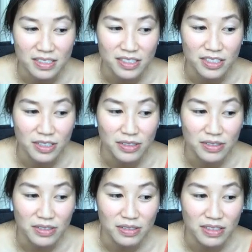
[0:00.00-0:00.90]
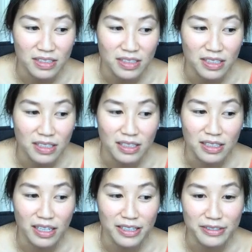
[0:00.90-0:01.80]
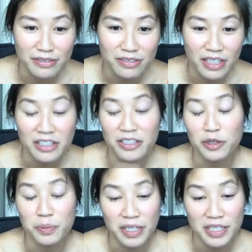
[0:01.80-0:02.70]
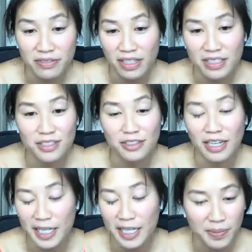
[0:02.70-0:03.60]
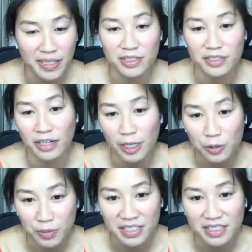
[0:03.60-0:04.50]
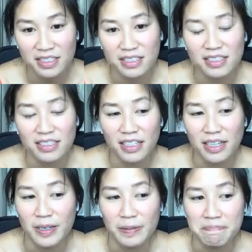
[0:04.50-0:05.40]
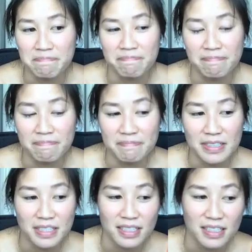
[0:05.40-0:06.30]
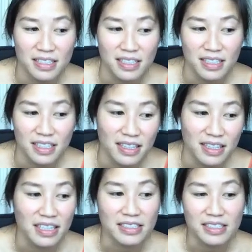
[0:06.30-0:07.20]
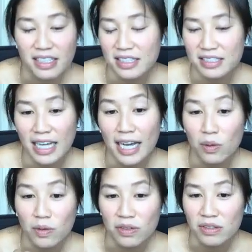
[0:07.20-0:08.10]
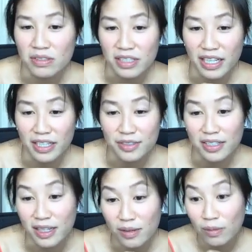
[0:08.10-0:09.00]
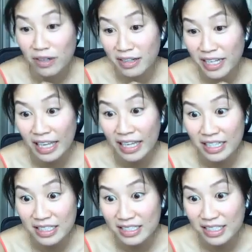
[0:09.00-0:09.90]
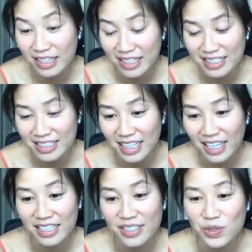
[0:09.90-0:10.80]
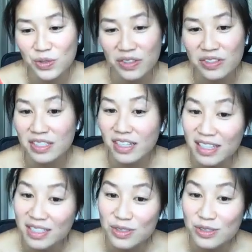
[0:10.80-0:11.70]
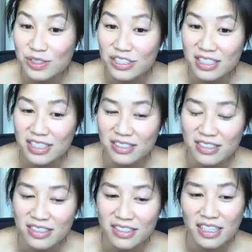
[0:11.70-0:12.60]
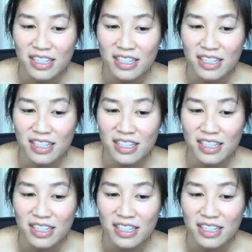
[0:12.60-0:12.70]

So a lot of, and then your press vest, your gas mask, your helmet, and things like a towel in case you get water cannoned these days, or saline solution, or